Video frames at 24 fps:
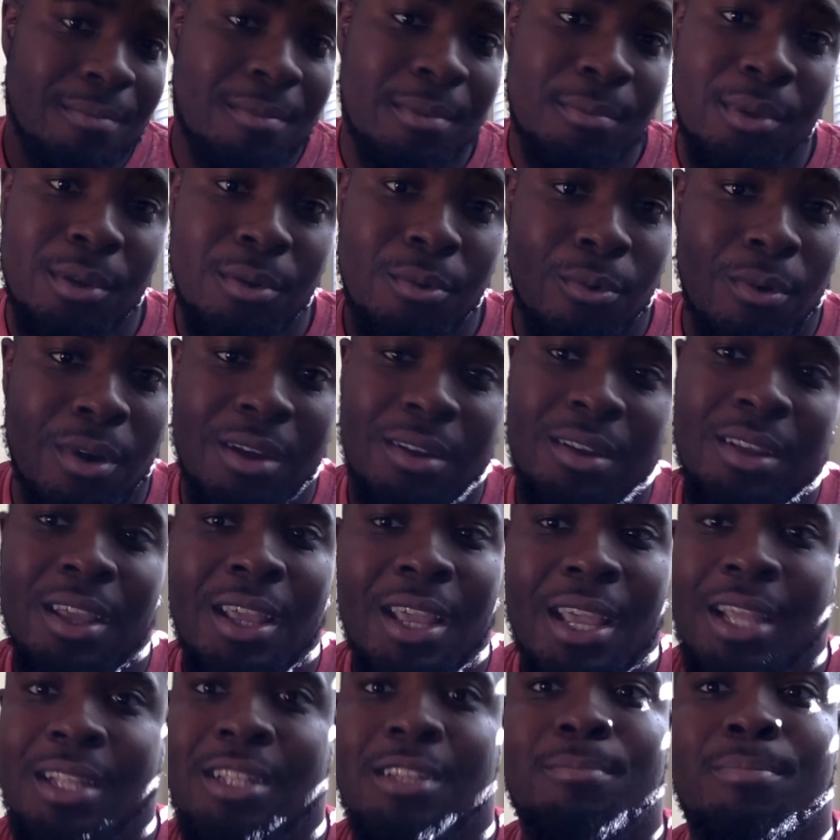it'd be one.
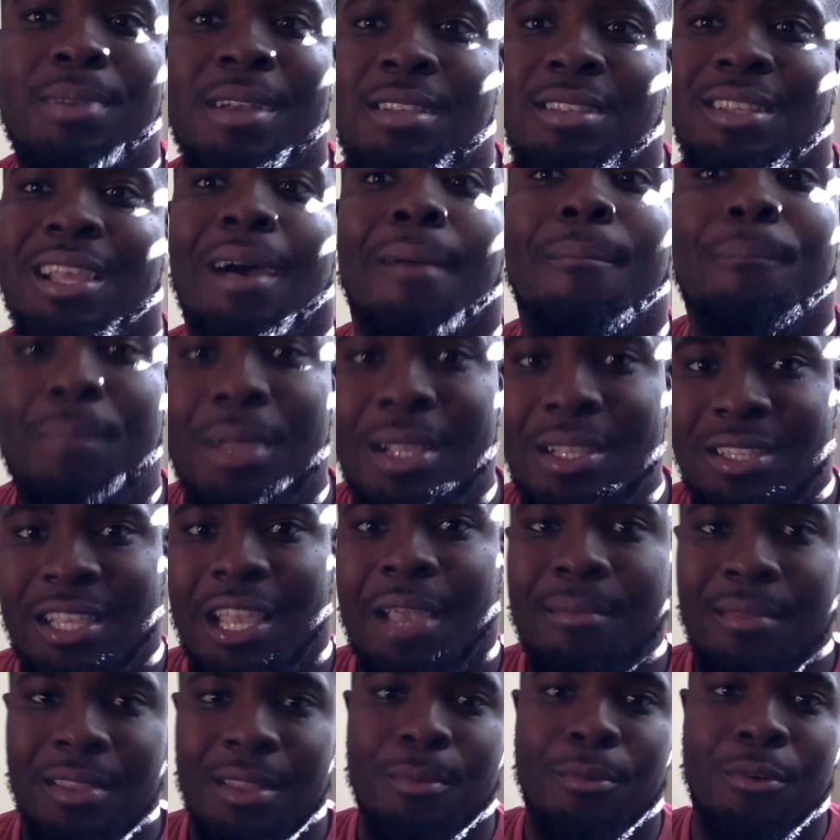Depends how busy I
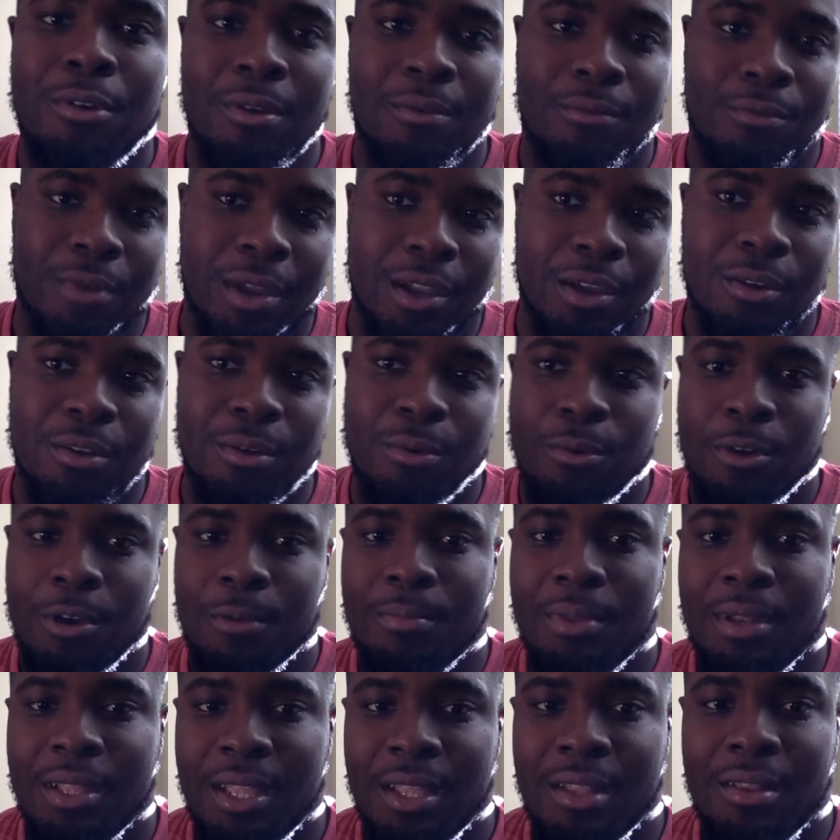am in the morning before I go to work.
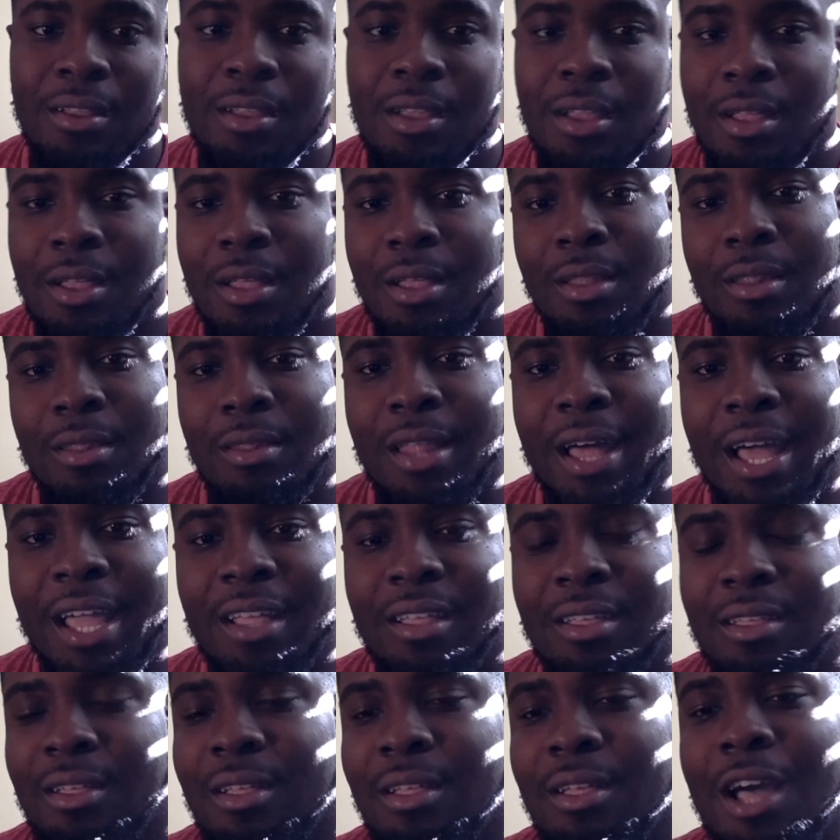But again,
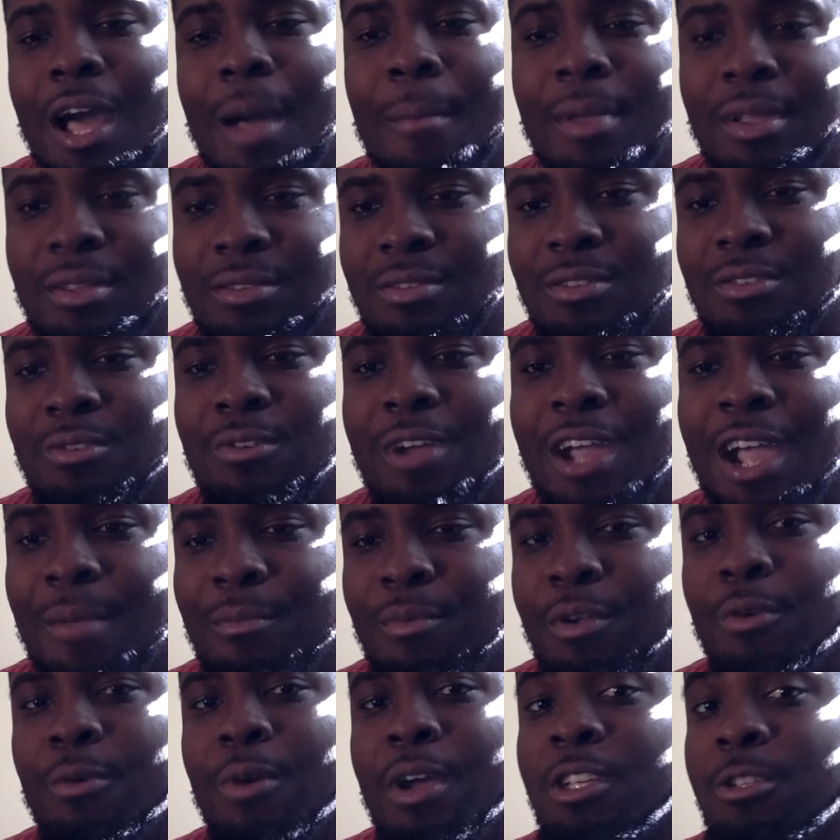like, comment, subscribe,
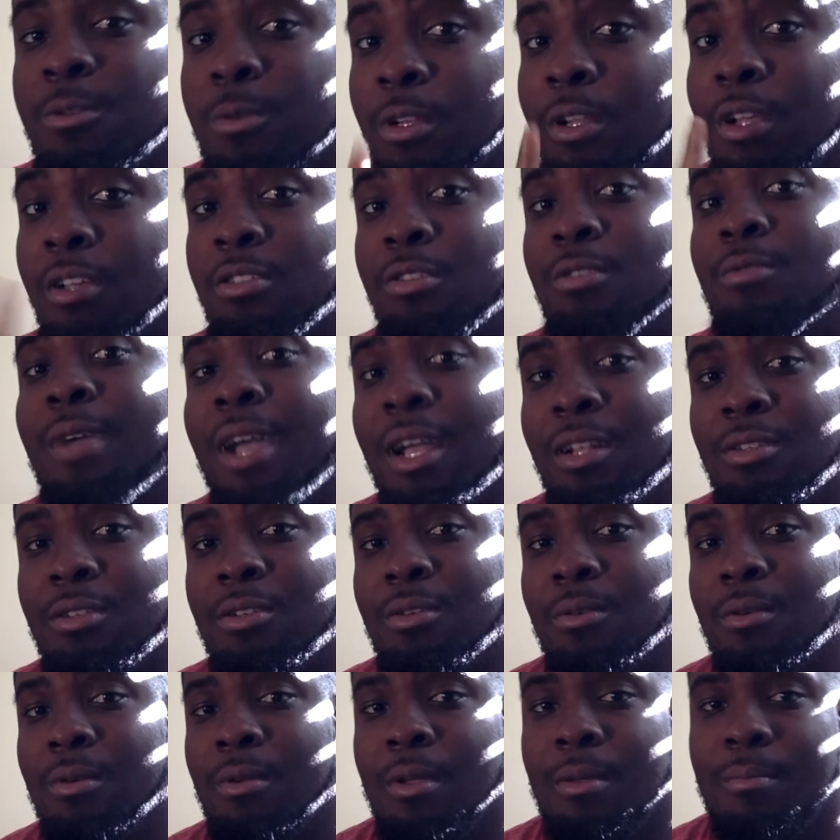request what you want to react
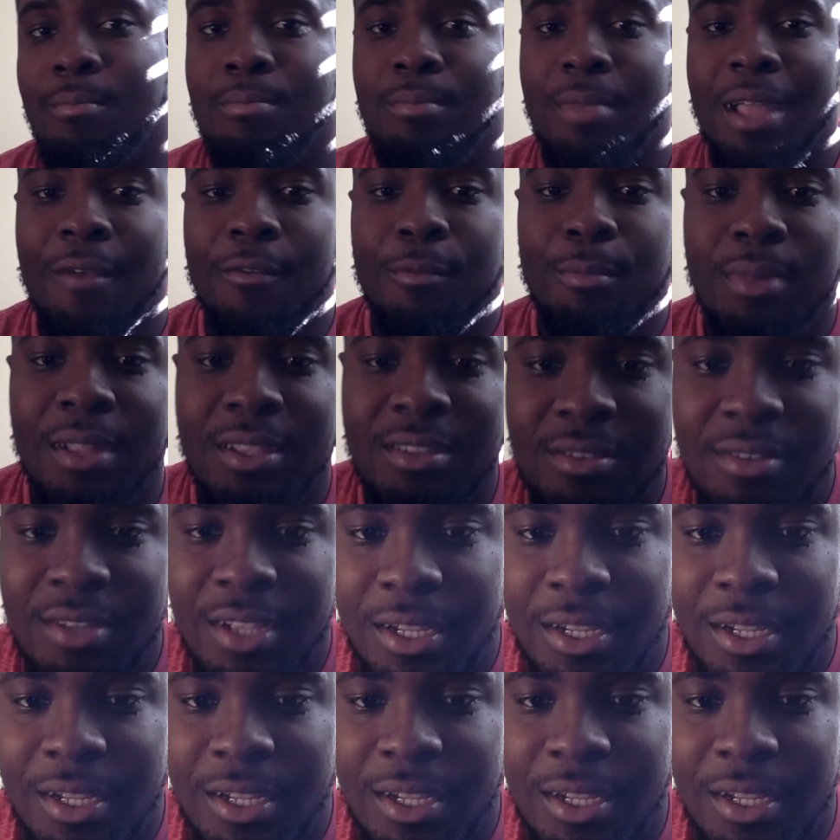to. Have a blessed